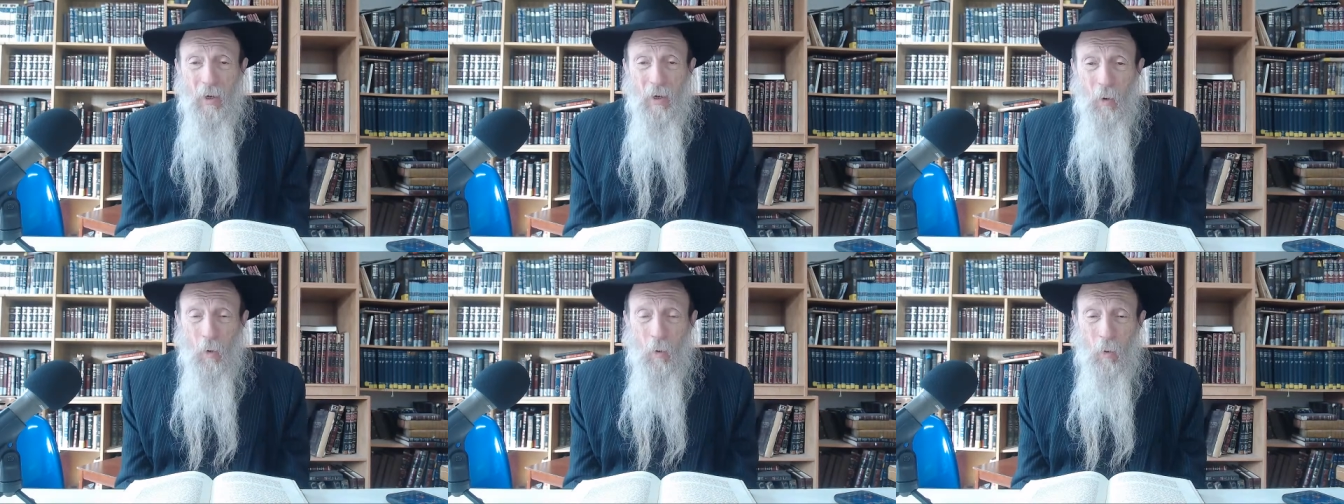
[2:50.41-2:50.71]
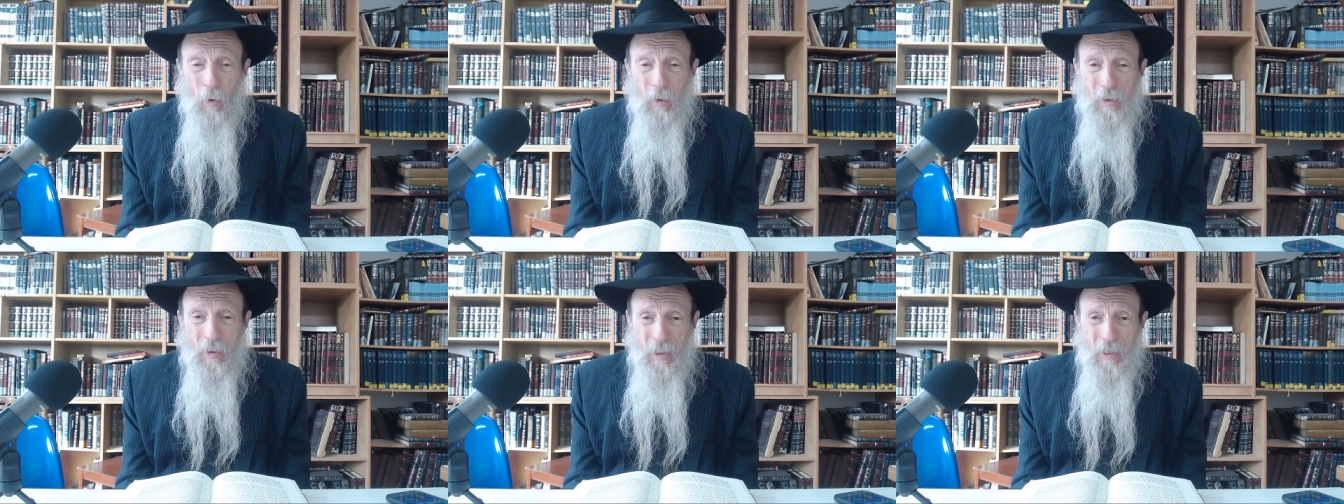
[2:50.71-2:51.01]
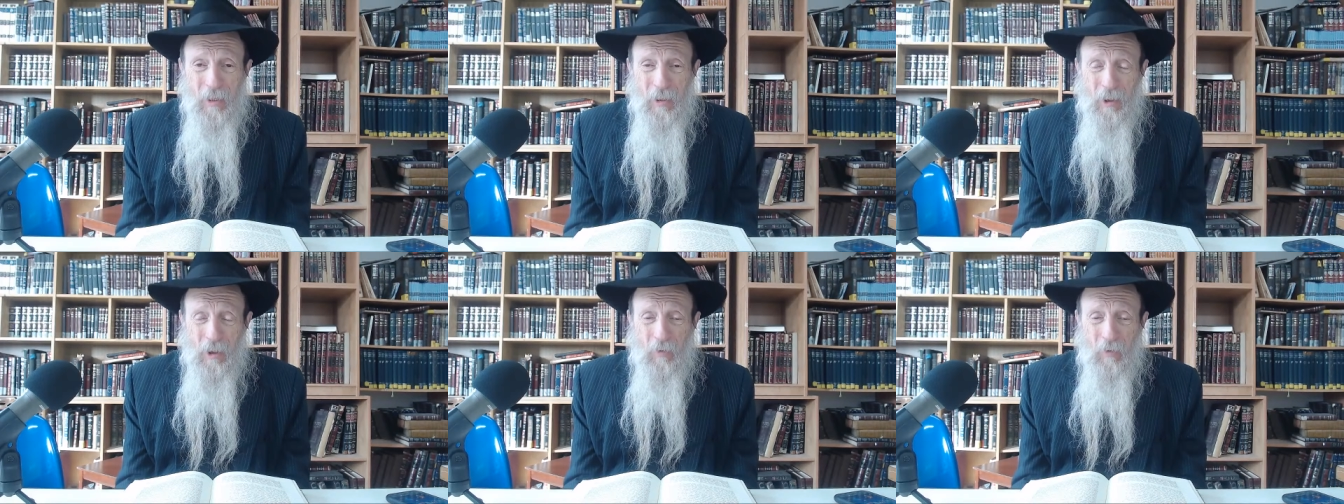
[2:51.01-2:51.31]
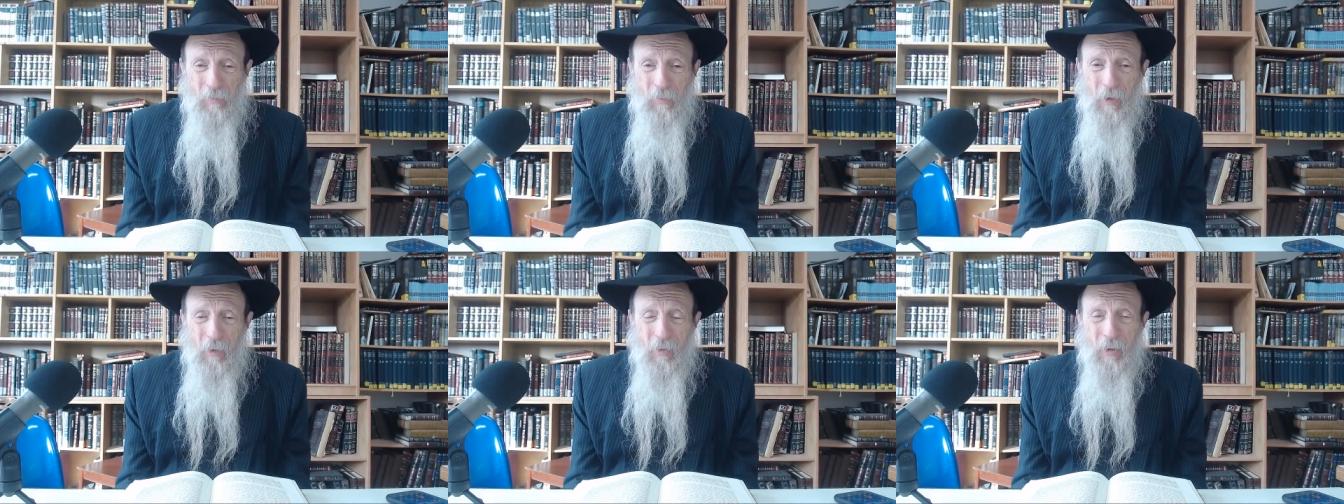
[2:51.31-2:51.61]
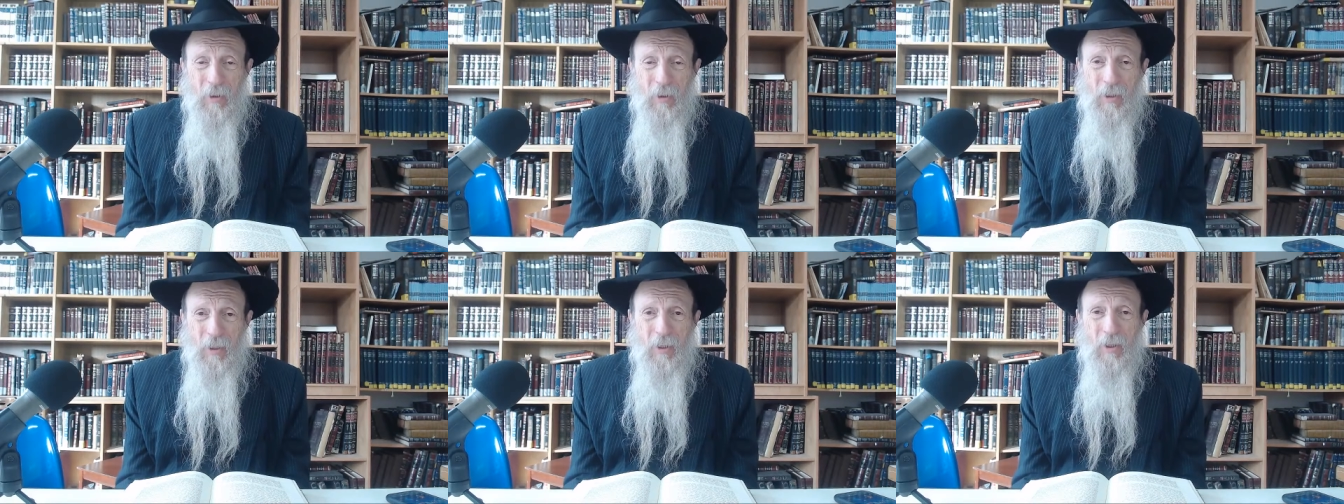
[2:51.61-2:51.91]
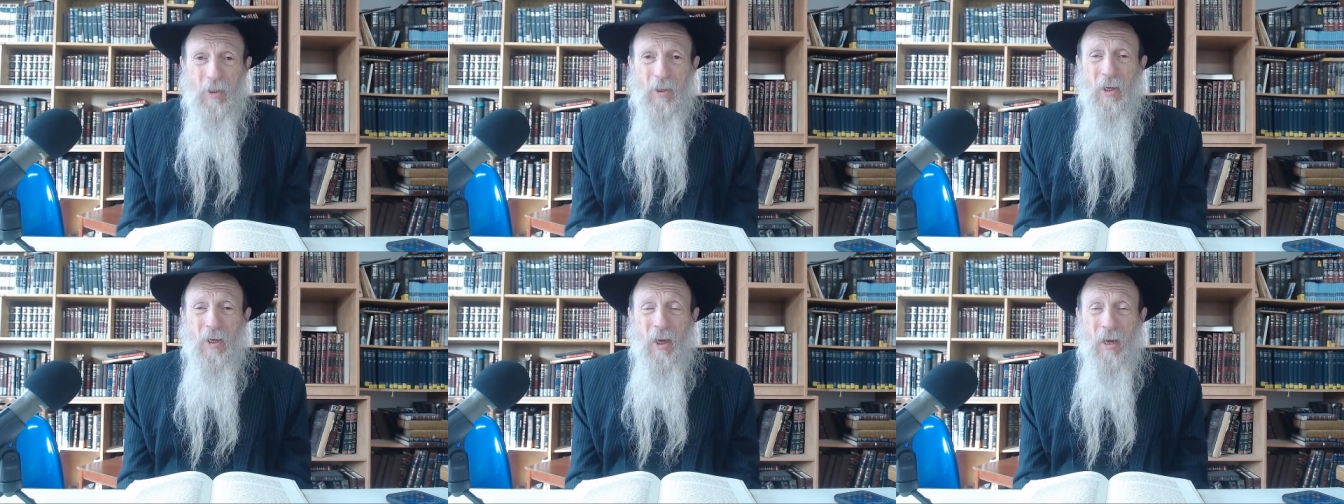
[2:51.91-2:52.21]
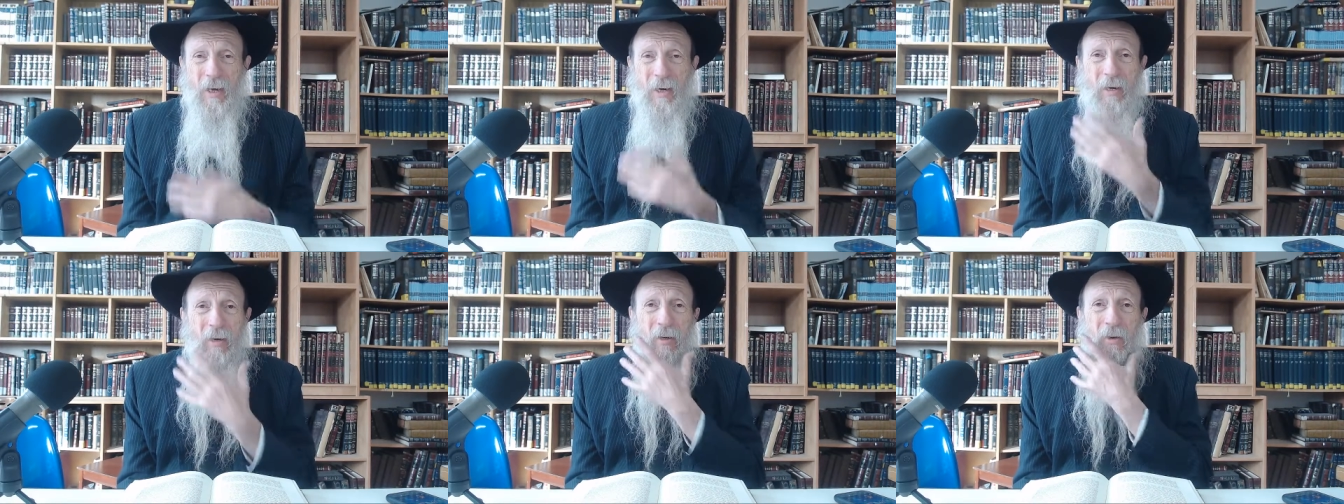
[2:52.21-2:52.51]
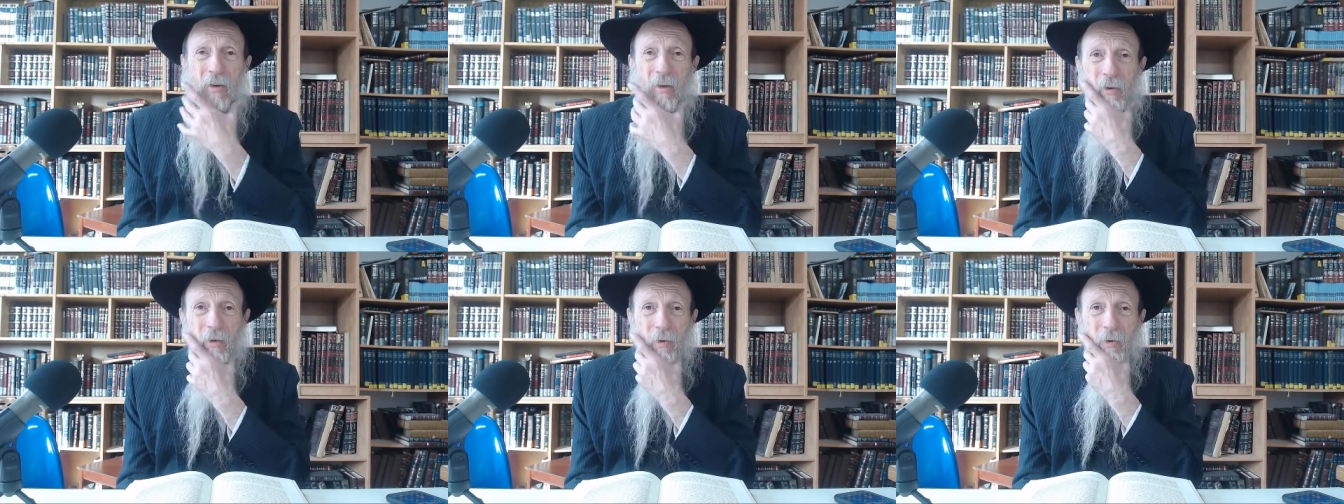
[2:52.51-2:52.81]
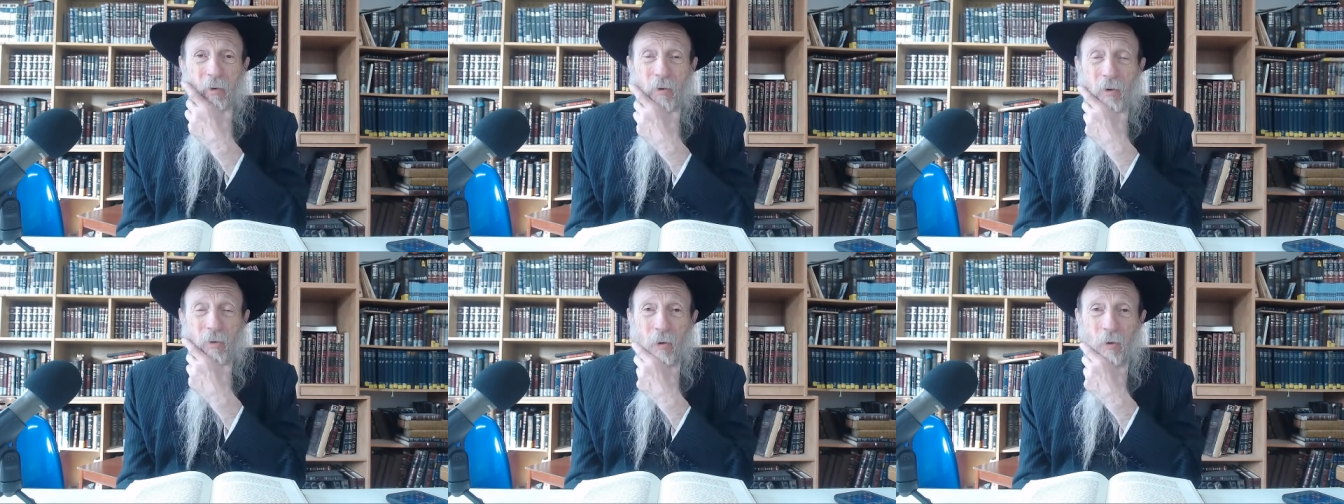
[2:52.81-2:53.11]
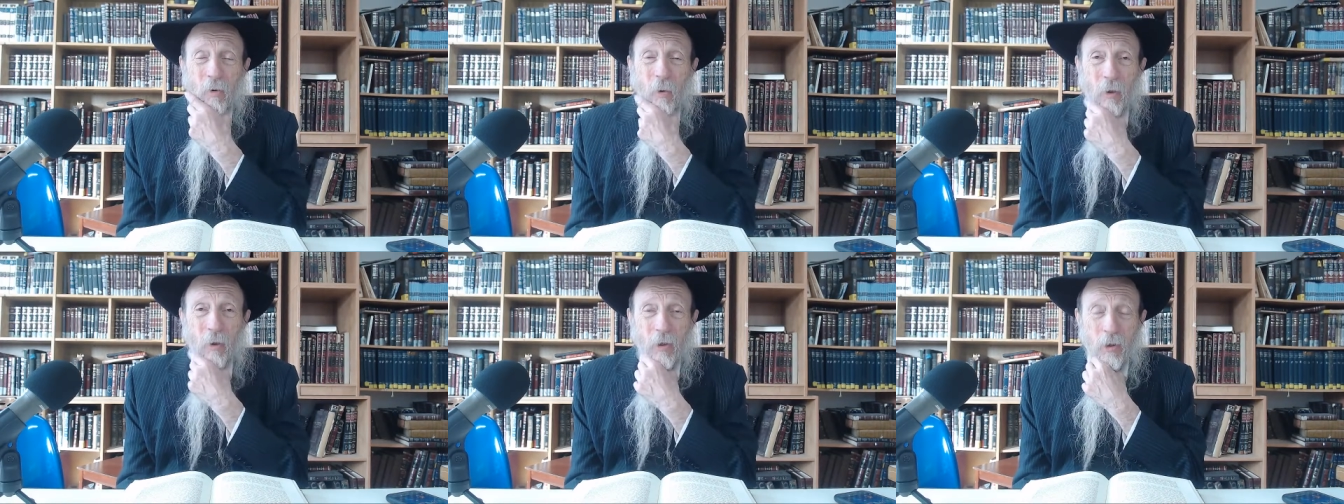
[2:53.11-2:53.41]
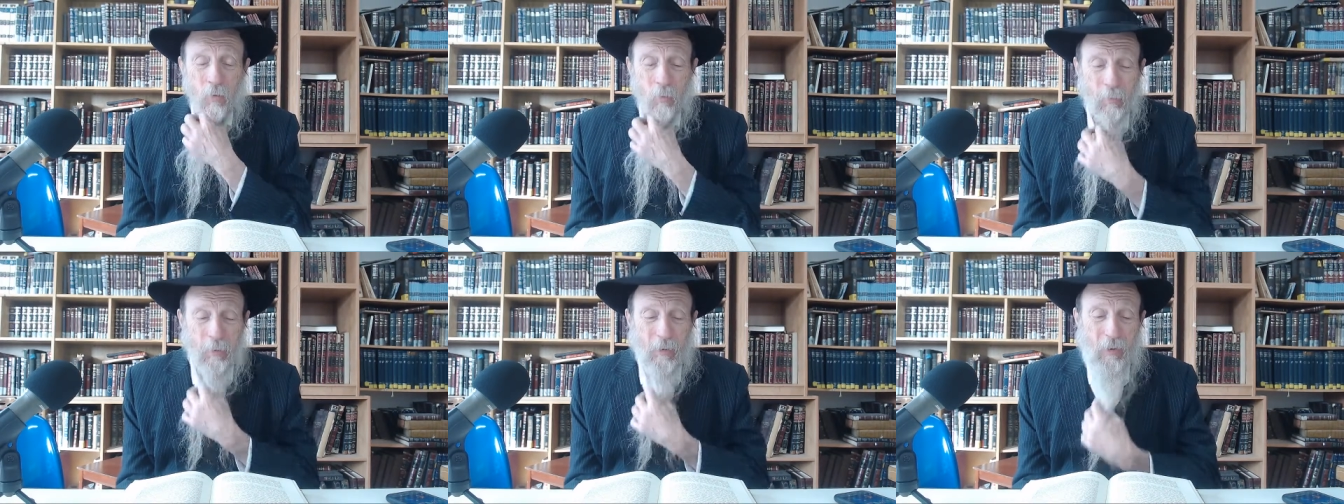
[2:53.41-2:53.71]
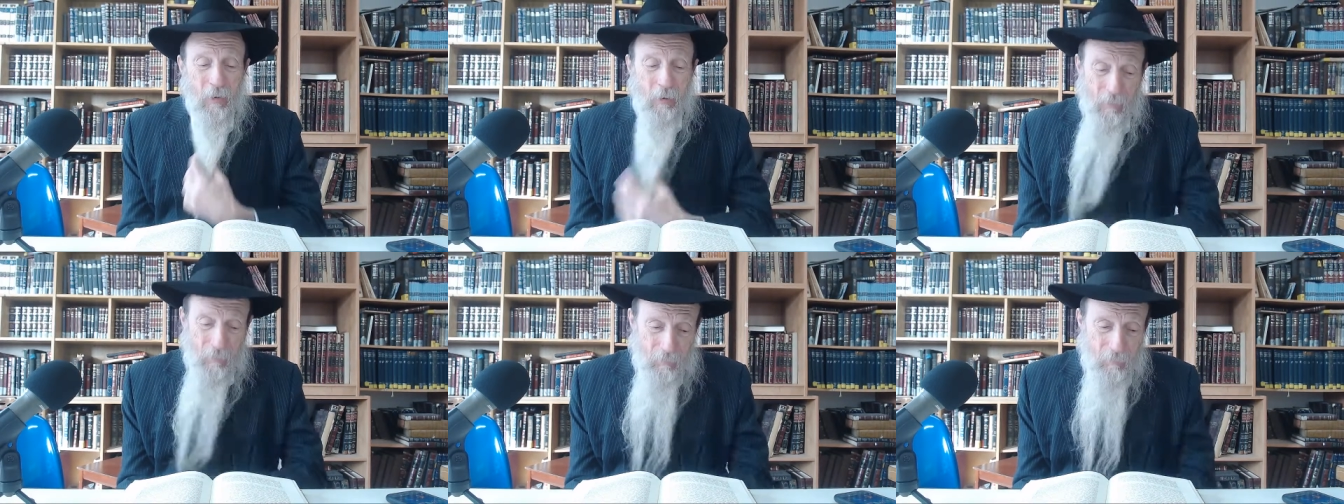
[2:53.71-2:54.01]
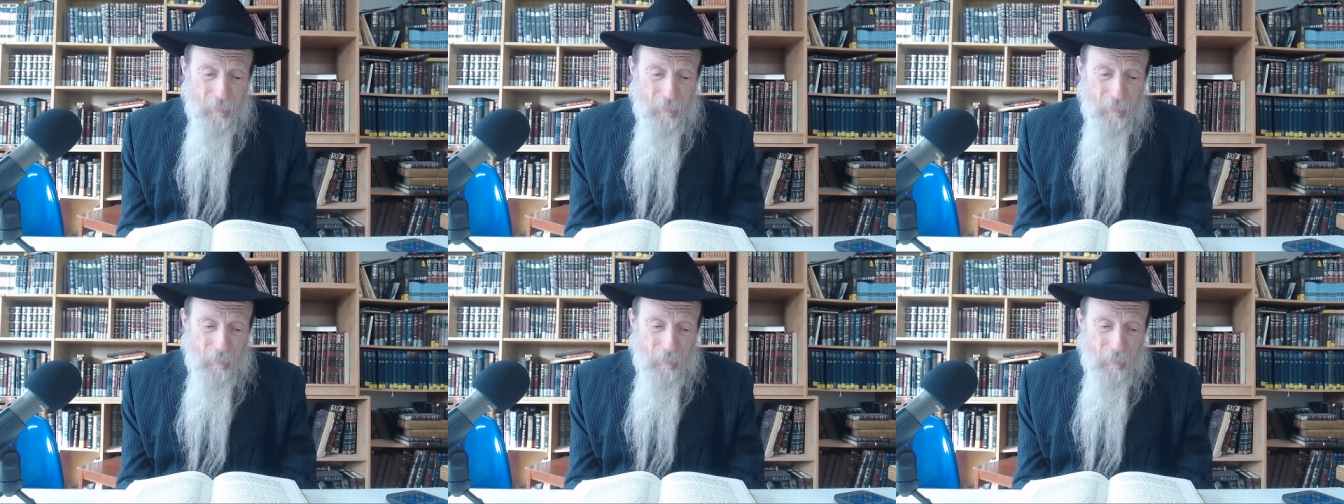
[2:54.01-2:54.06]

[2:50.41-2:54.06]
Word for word: old age as far as his hair grew, his beard.